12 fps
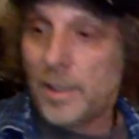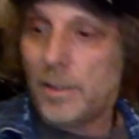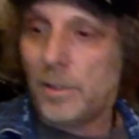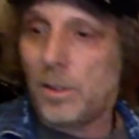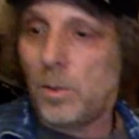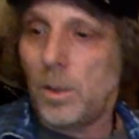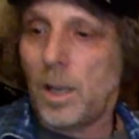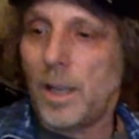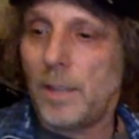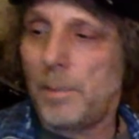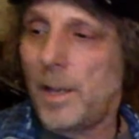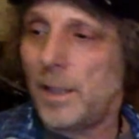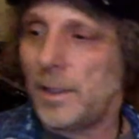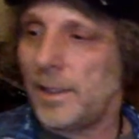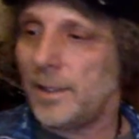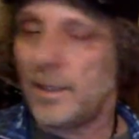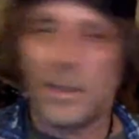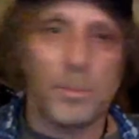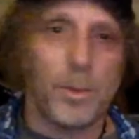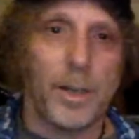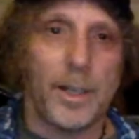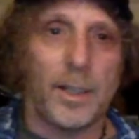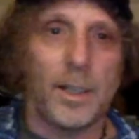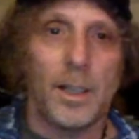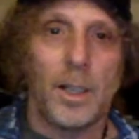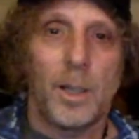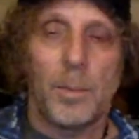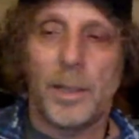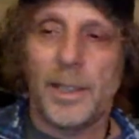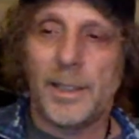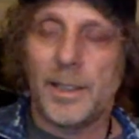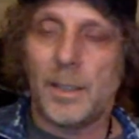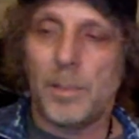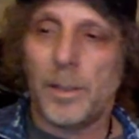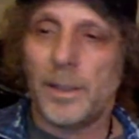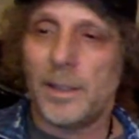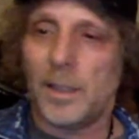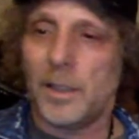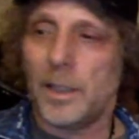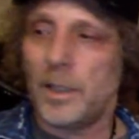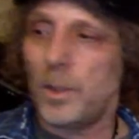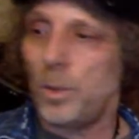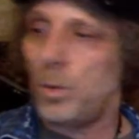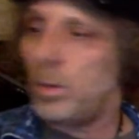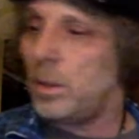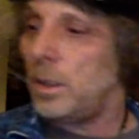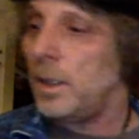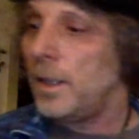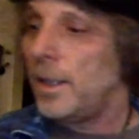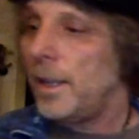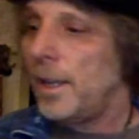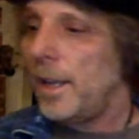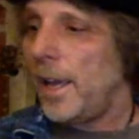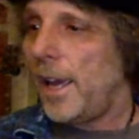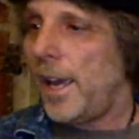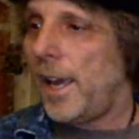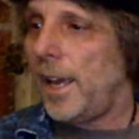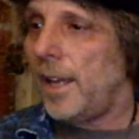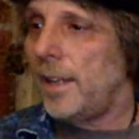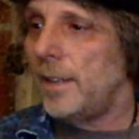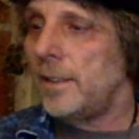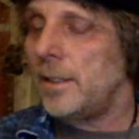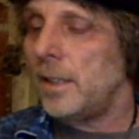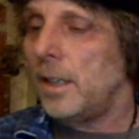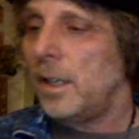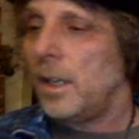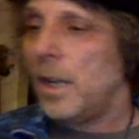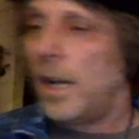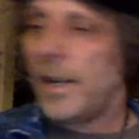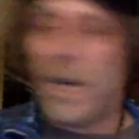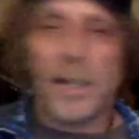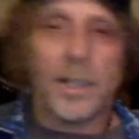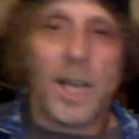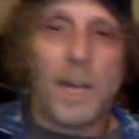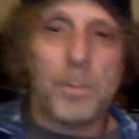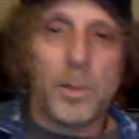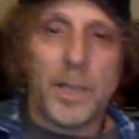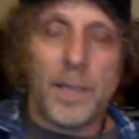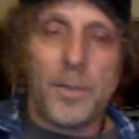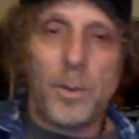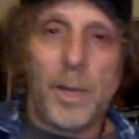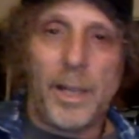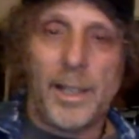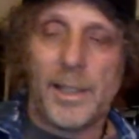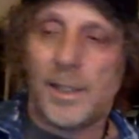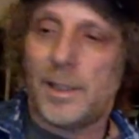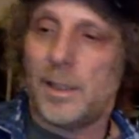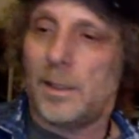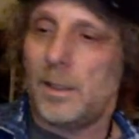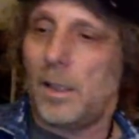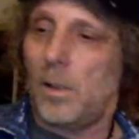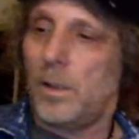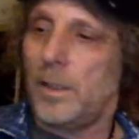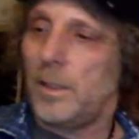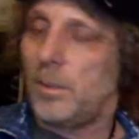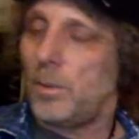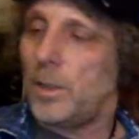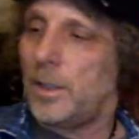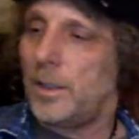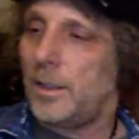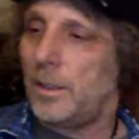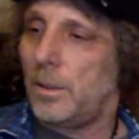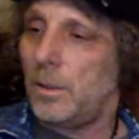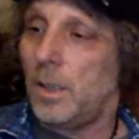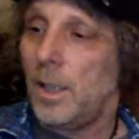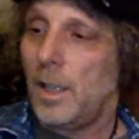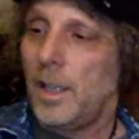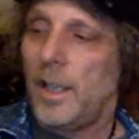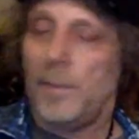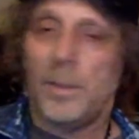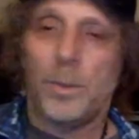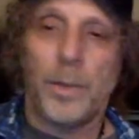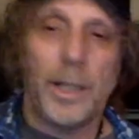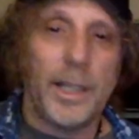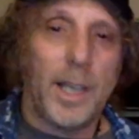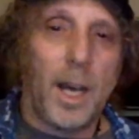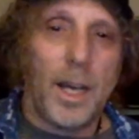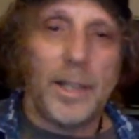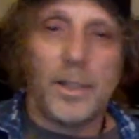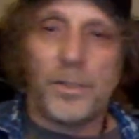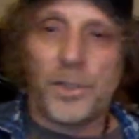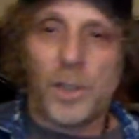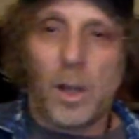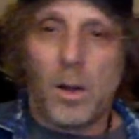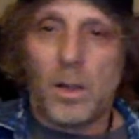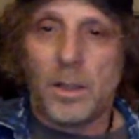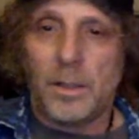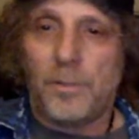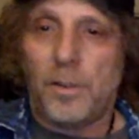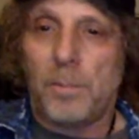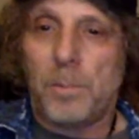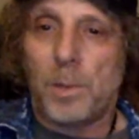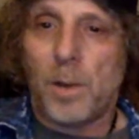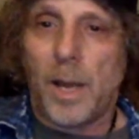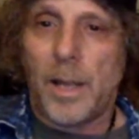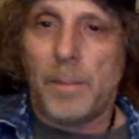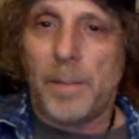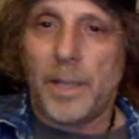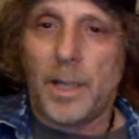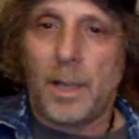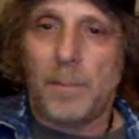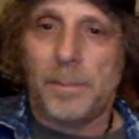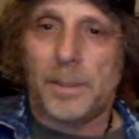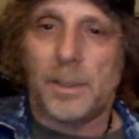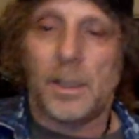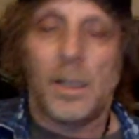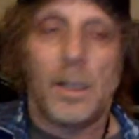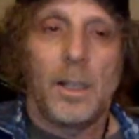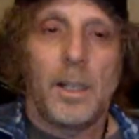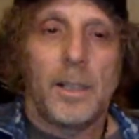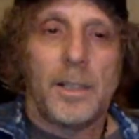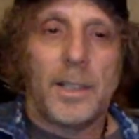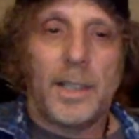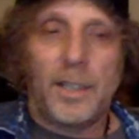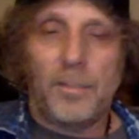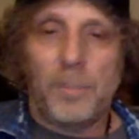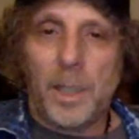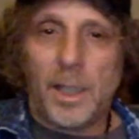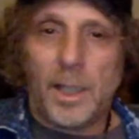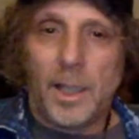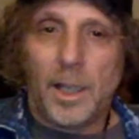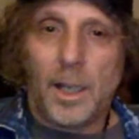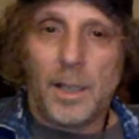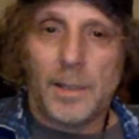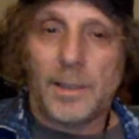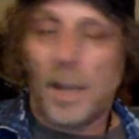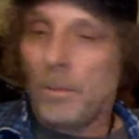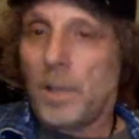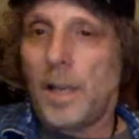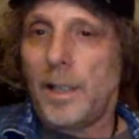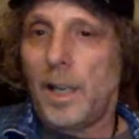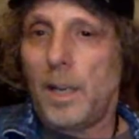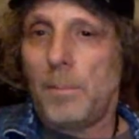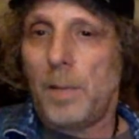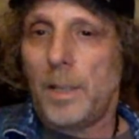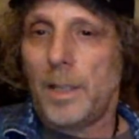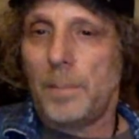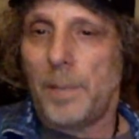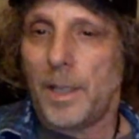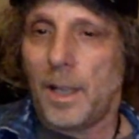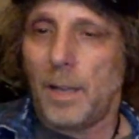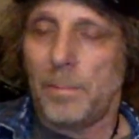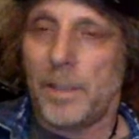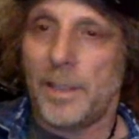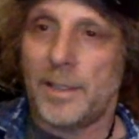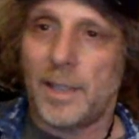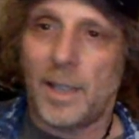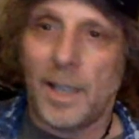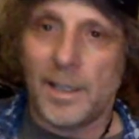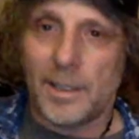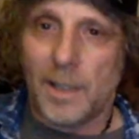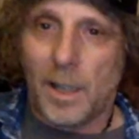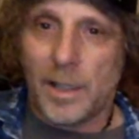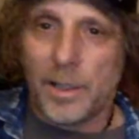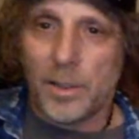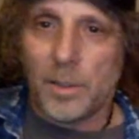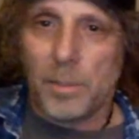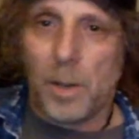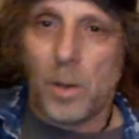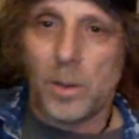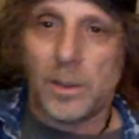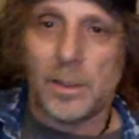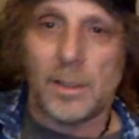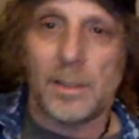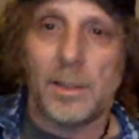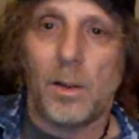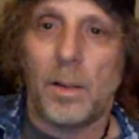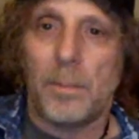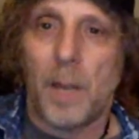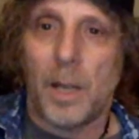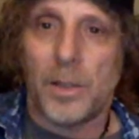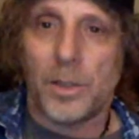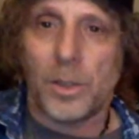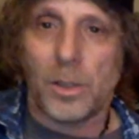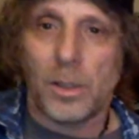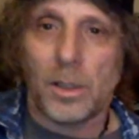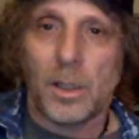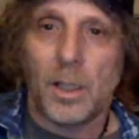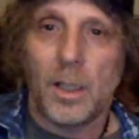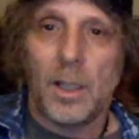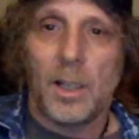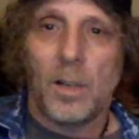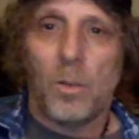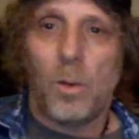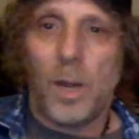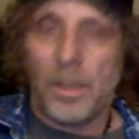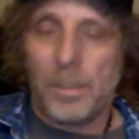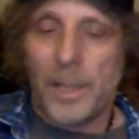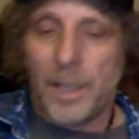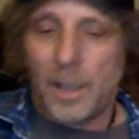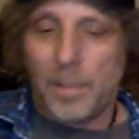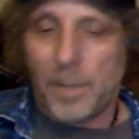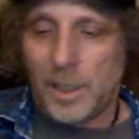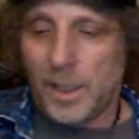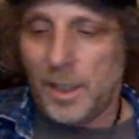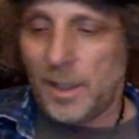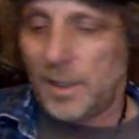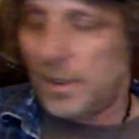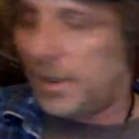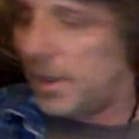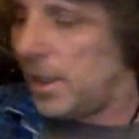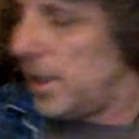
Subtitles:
I don't know what kind of pedal he's going to bring, but he's going to bring something cool. And I got a couple giveaways. So here's what we're going to do. It was really kind of Sean from Pariah Pickups to give me some kind of humbucking pickup. It still hasn't got here in the post, so I'm not sure what pickup it is.